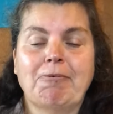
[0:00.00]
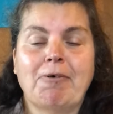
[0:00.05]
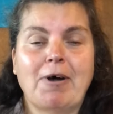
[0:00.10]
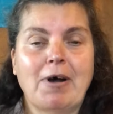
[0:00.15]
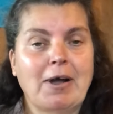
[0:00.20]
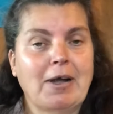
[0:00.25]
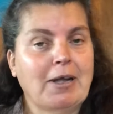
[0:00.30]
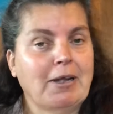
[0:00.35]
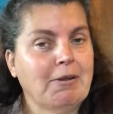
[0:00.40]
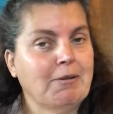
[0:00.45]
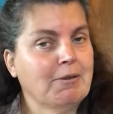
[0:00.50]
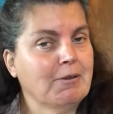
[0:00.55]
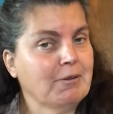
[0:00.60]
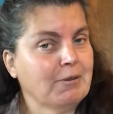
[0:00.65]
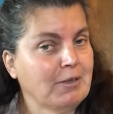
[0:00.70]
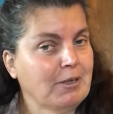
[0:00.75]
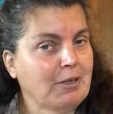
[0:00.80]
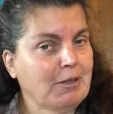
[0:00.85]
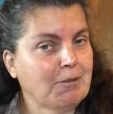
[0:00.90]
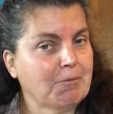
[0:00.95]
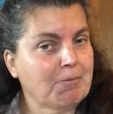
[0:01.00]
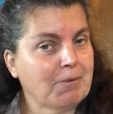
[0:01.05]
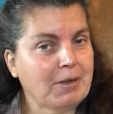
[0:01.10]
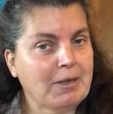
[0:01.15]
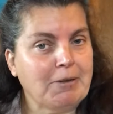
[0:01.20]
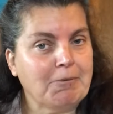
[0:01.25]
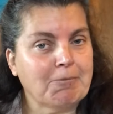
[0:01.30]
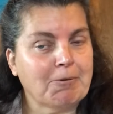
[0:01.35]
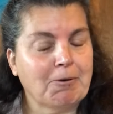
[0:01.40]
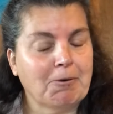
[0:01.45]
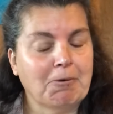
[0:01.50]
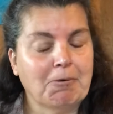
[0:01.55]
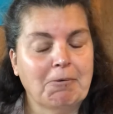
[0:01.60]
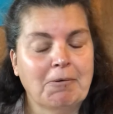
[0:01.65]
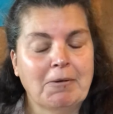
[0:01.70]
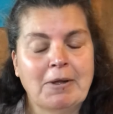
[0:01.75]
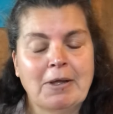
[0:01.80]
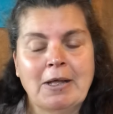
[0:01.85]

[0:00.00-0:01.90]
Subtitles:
find these people.